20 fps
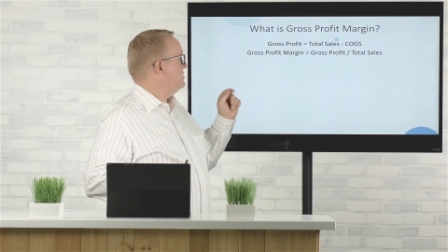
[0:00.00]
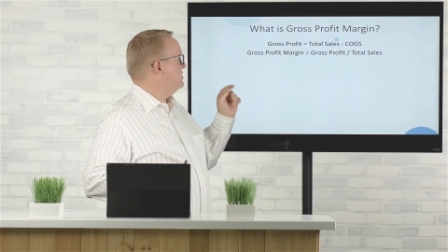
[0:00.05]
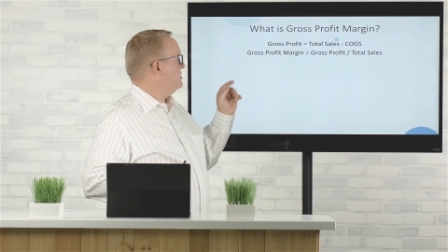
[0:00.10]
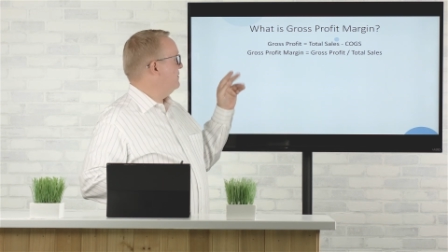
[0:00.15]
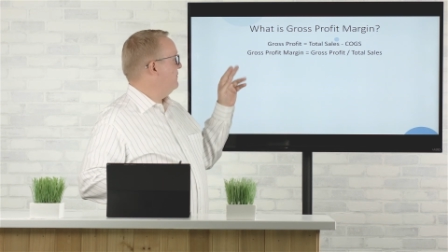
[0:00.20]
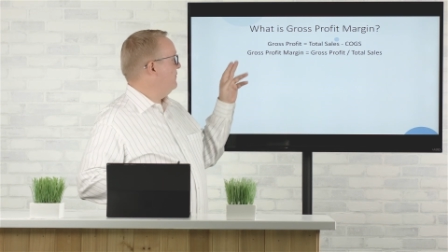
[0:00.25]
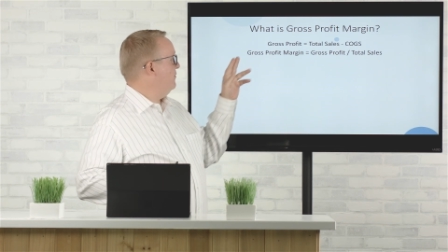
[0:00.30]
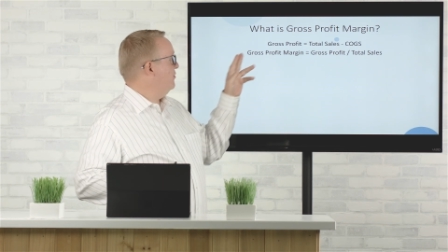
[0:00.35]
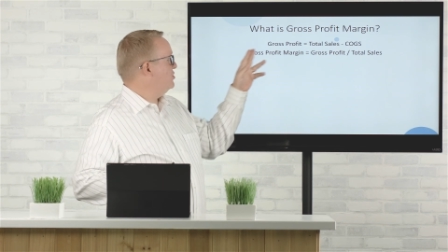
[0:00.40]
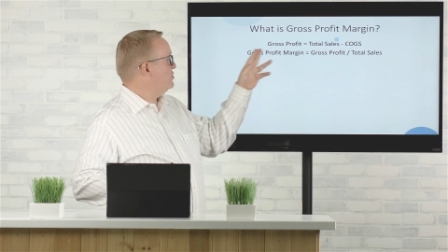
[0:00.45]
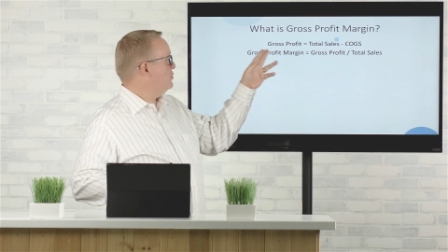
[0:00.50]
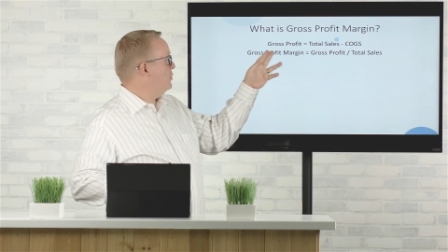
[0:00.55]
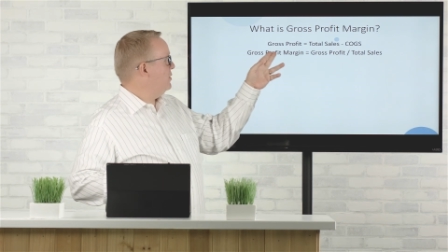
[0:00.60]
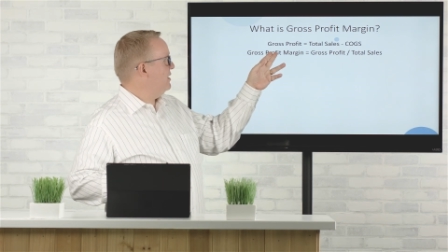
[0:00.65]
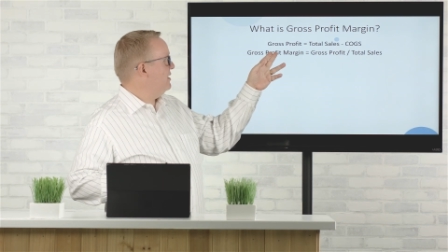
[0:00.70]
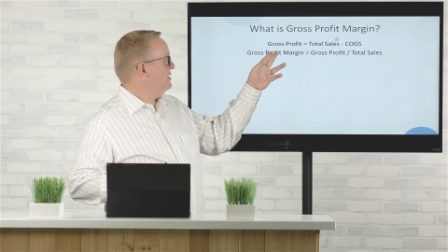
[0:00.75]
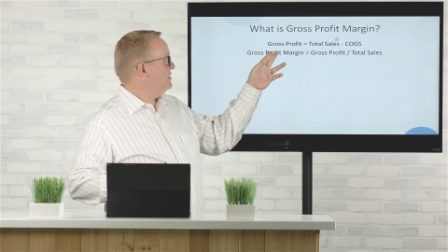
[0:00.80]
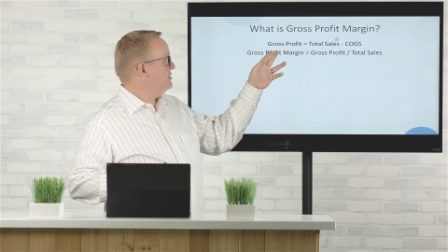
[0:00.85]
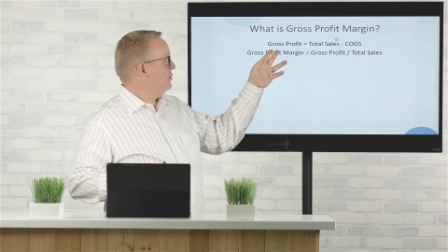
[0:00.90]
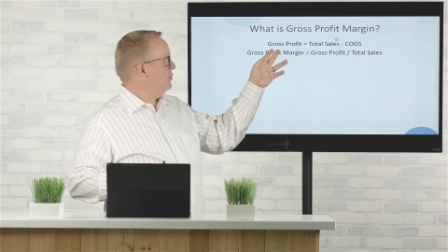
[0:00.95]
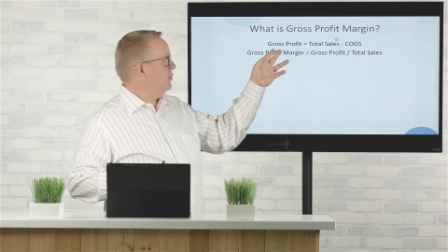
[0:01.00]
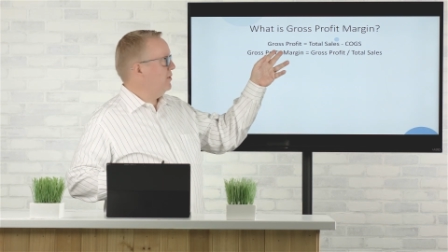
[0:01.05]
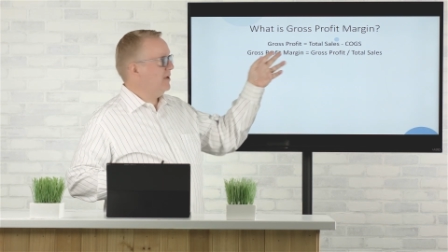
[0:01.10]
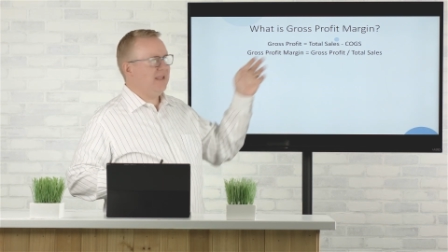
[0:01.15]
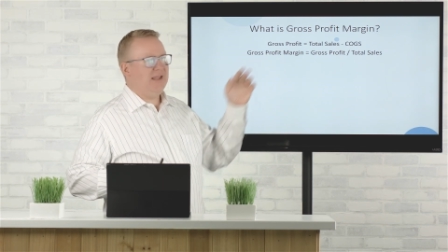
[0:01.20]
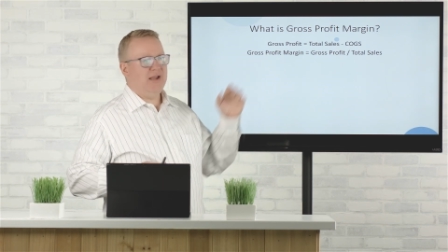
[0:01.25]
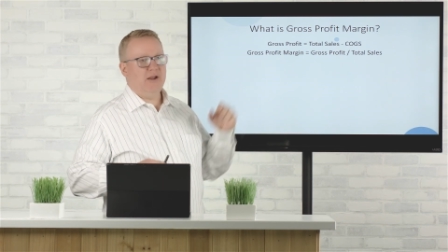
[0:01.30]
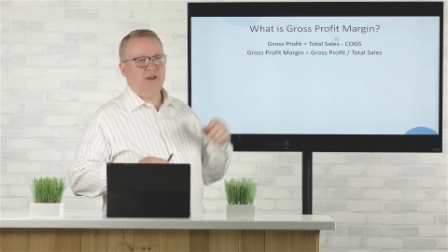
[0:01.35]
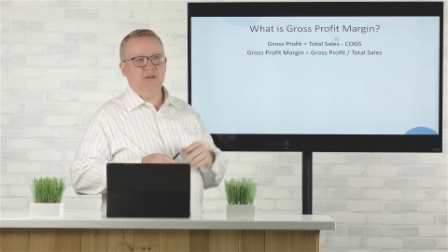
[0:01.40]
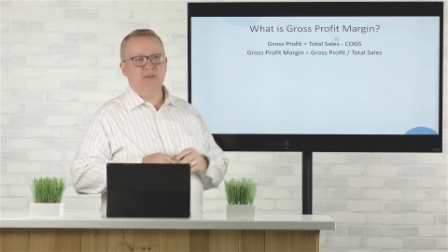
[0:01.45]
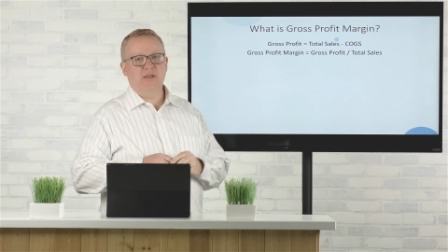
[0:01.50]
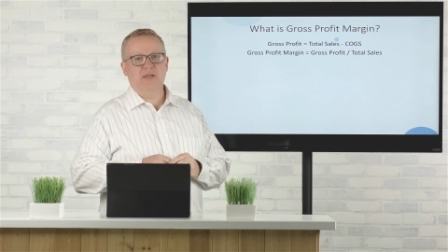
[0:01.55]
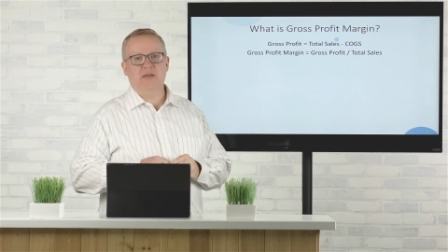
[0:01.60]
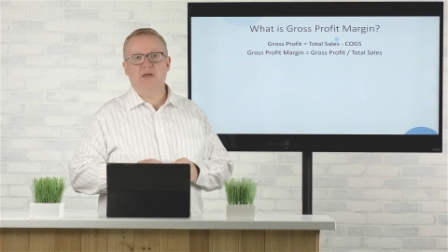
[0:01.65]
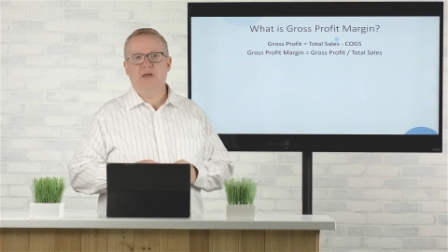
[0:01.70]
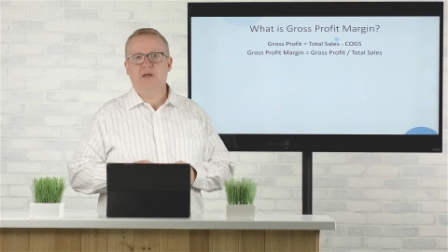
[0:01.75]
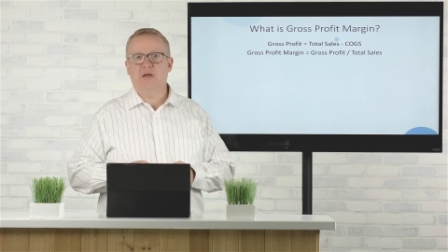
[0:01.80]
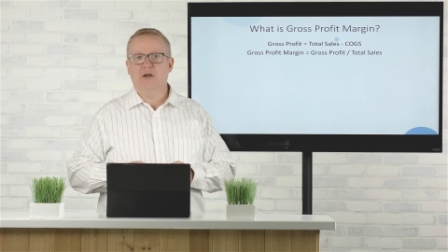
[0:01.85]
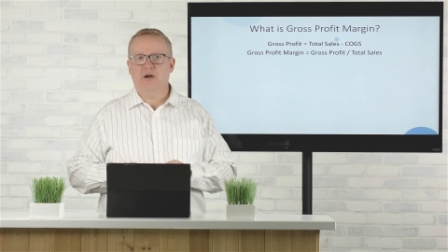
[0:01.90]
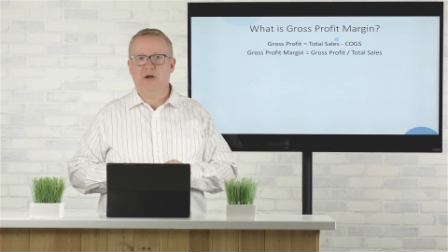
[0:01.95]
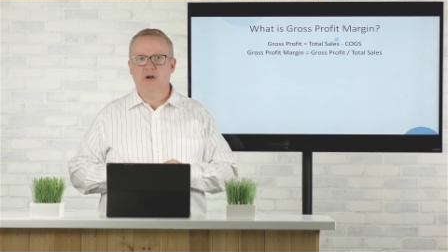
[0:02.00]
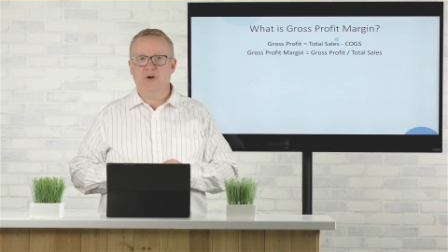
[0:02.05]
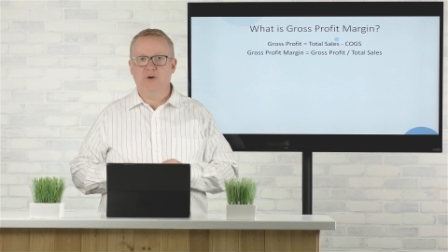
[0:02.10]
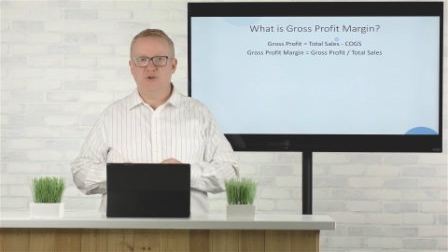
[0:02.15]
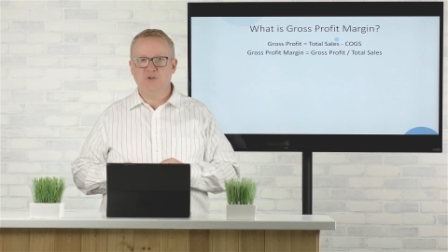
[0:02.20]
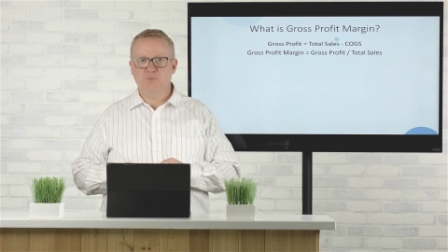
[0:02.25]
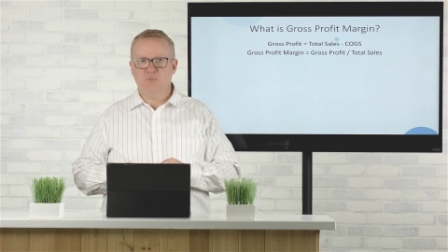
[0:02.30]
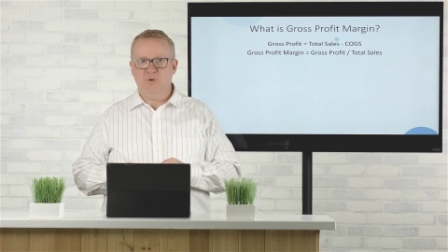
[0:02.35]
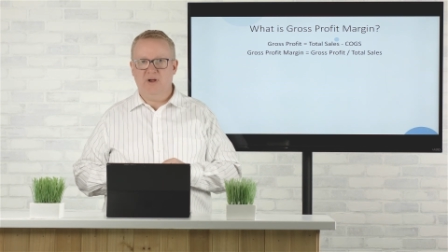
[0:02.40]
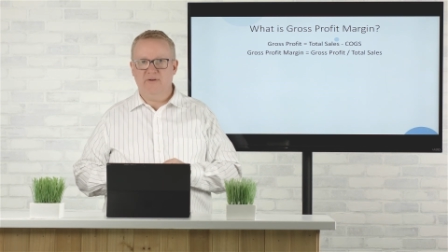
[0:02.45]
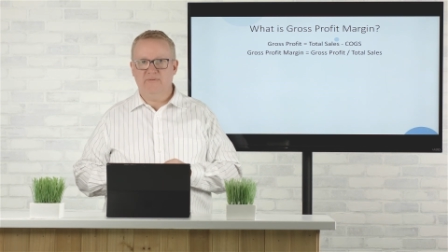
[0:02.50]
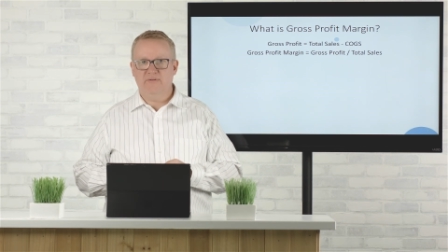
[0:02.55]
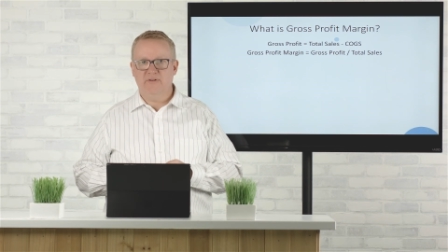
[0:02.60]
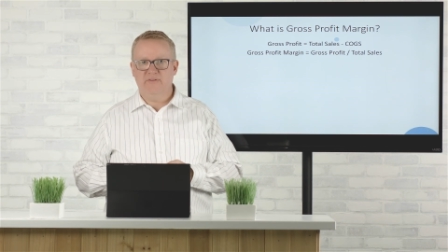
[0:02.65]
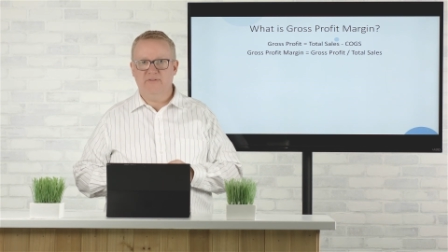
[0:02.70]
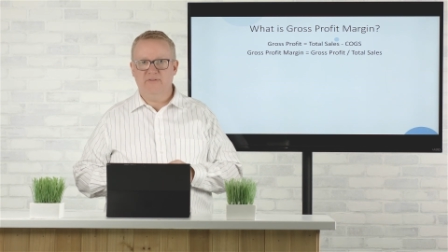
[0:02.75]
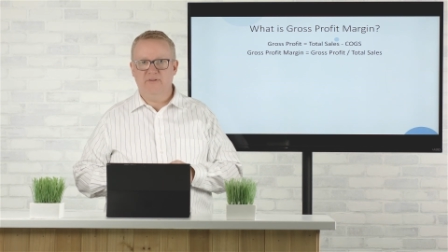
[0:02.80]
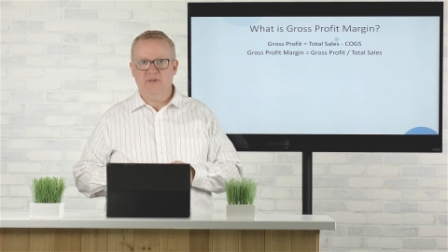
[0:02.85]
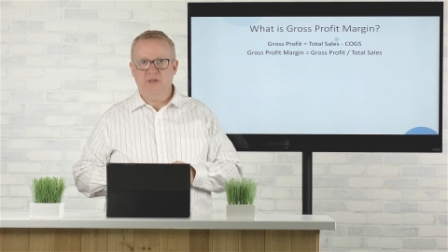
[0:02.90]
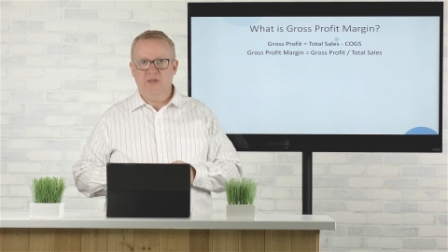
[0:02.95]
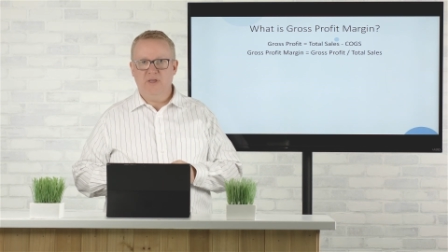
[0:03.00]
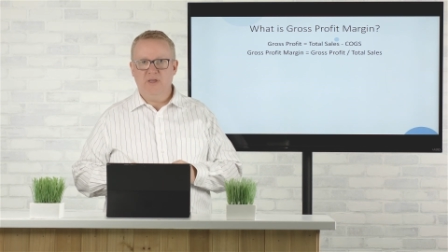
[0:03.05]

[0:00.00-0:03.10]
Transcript: So the first one is we want to calculate our gross profits.